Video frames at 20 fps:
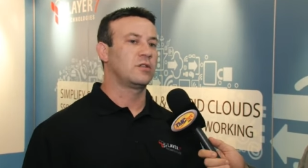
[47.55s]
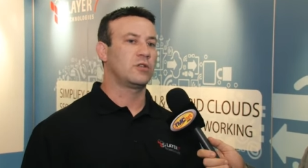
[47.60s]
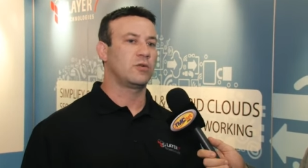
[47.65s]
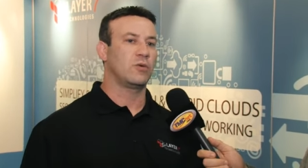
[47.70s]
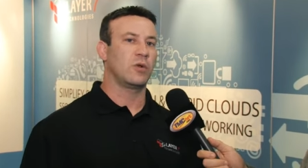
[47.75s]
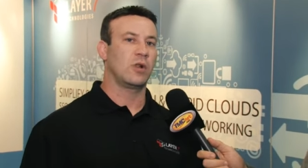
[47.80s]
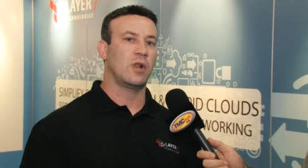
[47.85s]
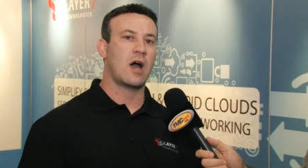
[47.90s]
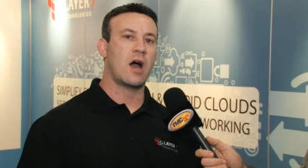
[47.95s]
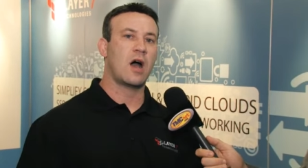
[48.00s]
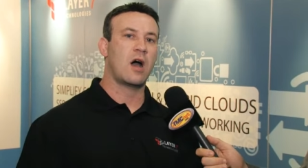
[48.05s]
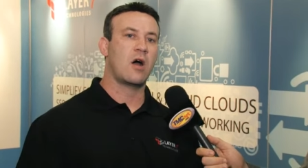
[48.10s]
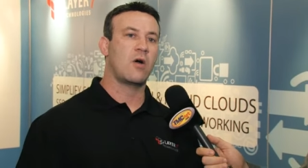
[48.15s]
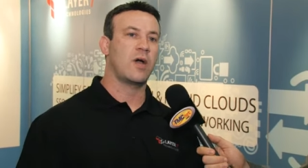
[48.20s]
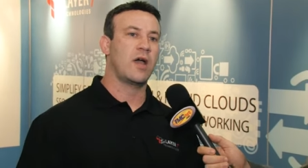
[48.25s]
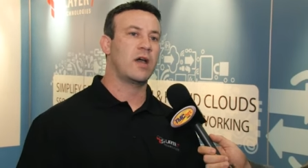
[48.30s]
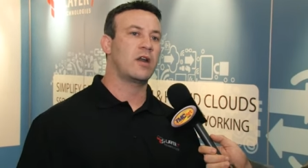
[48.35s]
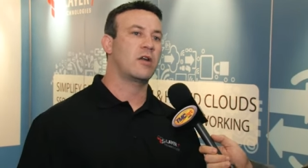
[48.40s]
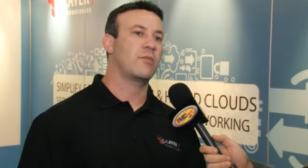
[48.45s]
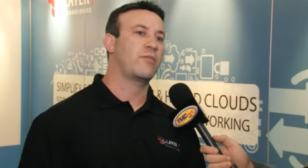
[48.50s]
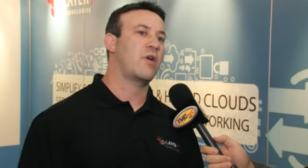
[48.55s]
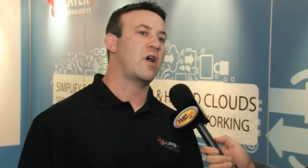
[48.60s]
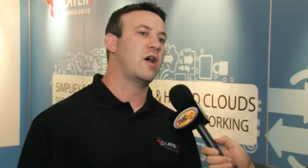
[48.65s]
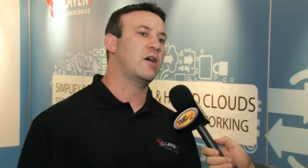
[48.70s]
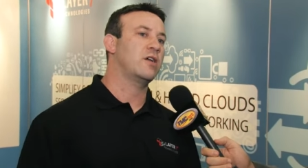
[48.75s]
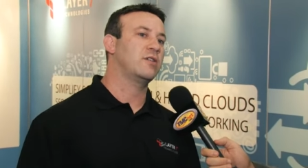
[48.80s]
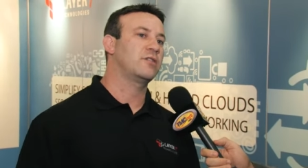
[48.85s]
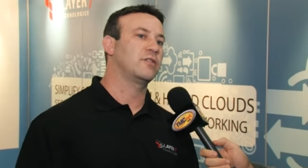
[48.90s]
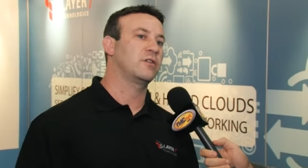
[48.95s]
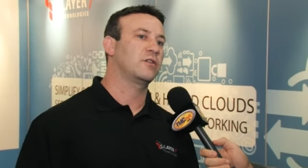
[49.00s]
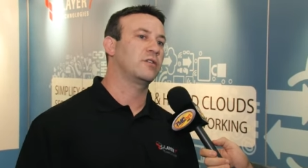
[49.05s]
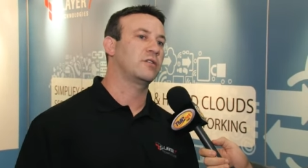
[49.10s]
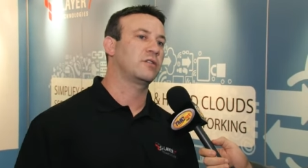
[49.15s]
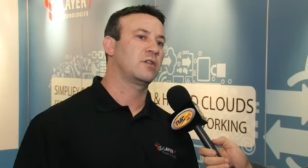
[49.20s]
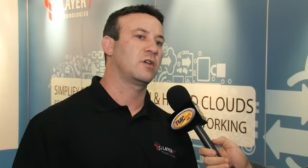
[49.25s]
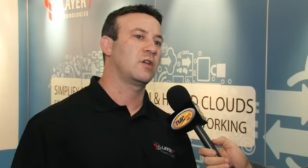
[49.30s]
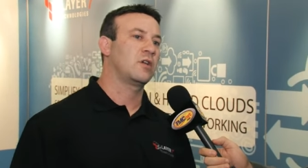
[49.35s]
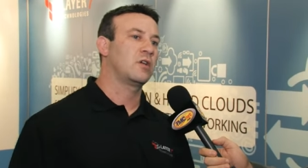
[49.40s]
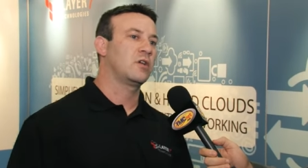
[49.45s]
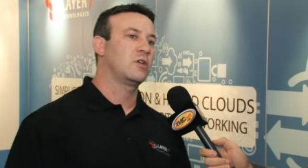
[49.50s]
to allow
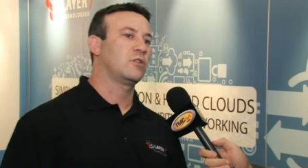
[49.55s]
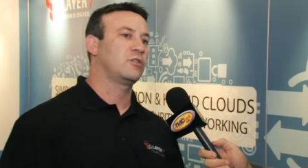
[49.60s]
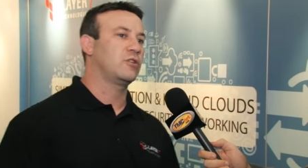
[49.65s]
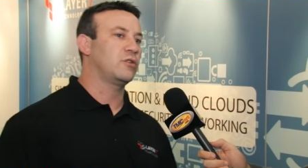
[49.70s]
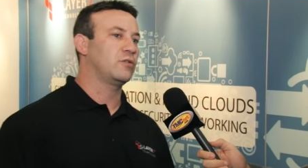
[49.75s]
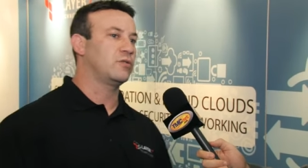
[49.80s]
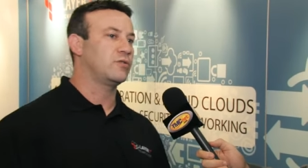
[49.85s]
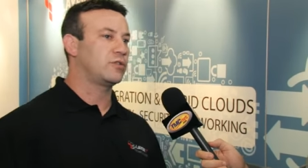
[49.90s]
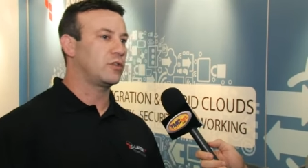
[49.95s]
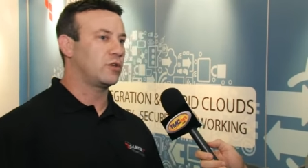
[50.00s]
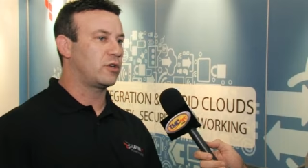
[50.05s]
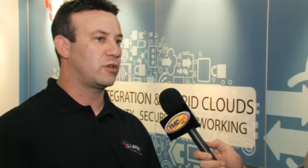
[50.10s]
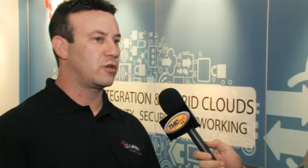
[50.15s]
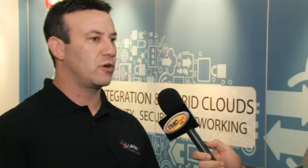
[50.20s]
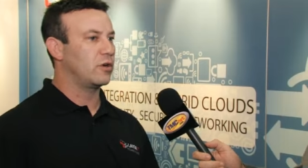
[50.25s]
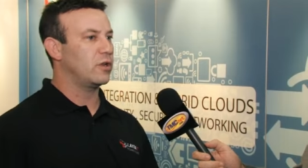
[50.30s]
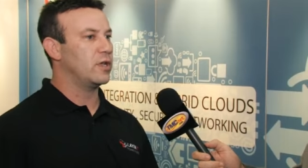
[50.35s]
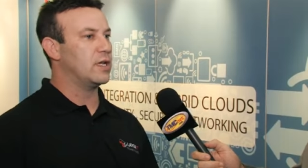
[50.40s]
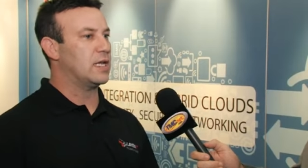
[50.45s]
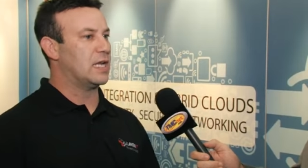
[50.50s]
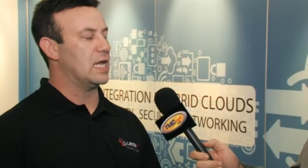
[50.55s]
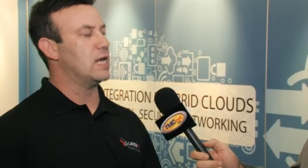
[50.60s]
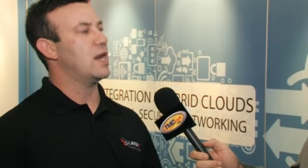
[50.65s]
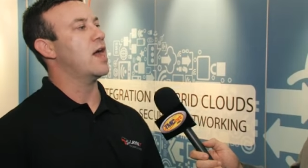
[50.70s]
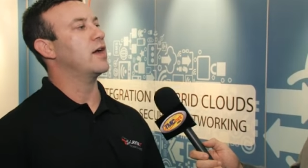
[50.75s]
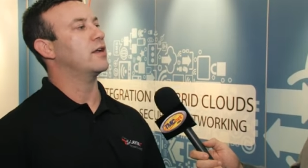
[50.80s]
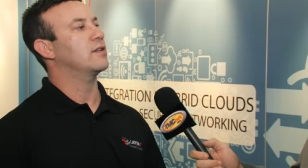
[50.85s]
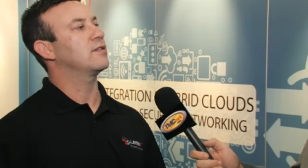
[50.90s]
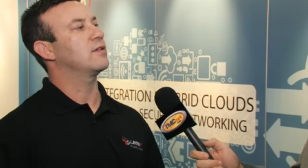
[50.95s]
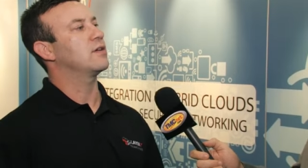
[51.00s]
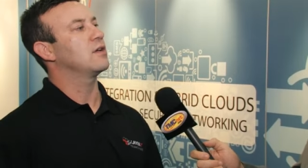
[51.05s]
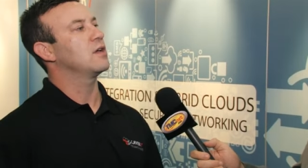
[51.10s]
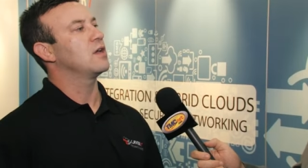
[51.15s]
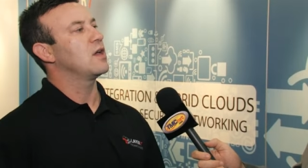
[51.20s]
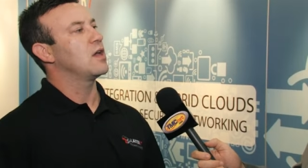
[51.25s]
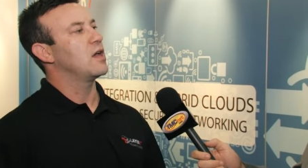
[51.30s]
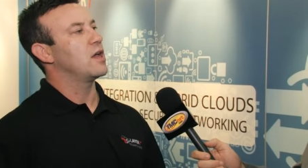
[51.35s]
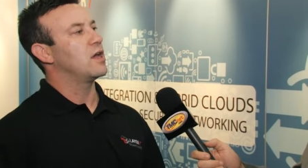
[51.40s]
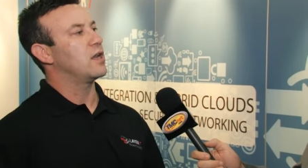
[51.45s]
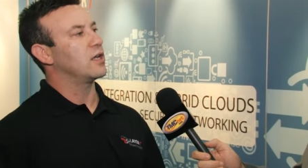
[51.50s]
enterprises to securely connect
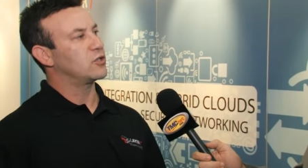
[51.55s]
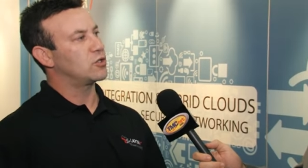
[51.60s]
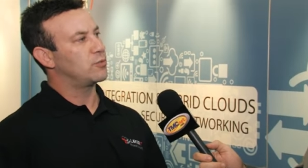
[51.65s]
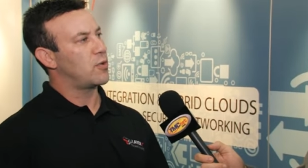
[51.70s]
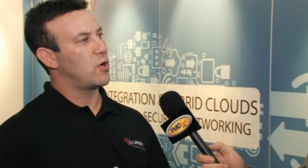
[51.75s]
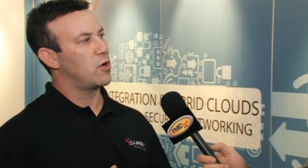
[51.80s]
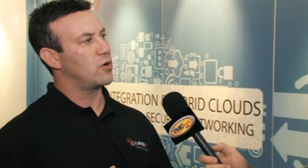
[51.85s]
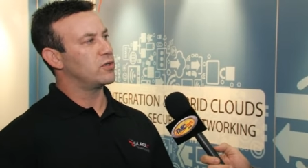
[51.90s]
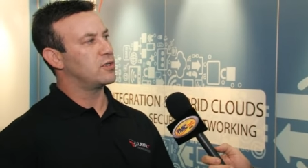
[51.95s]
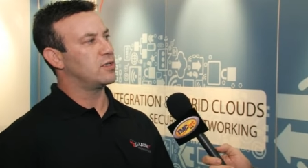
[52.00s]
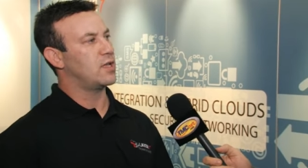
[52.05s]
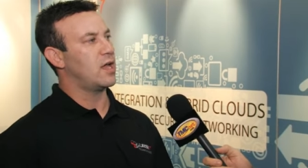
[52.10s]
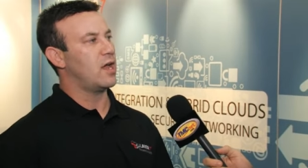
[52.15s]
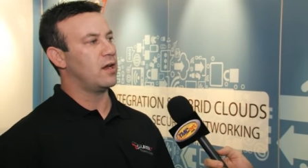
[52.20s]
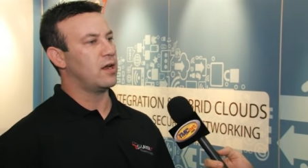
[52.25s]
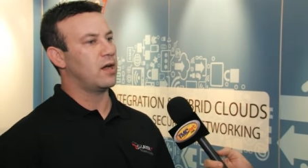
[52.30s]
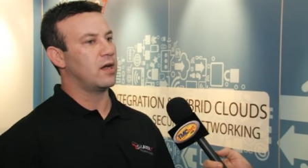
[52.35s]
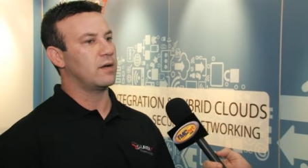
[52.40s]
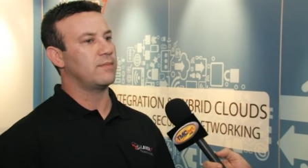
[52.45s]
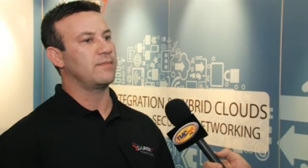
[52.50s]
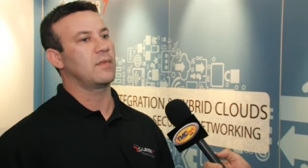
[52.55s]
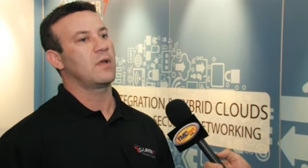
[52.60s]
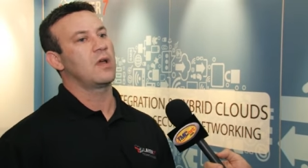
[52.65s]
and expose data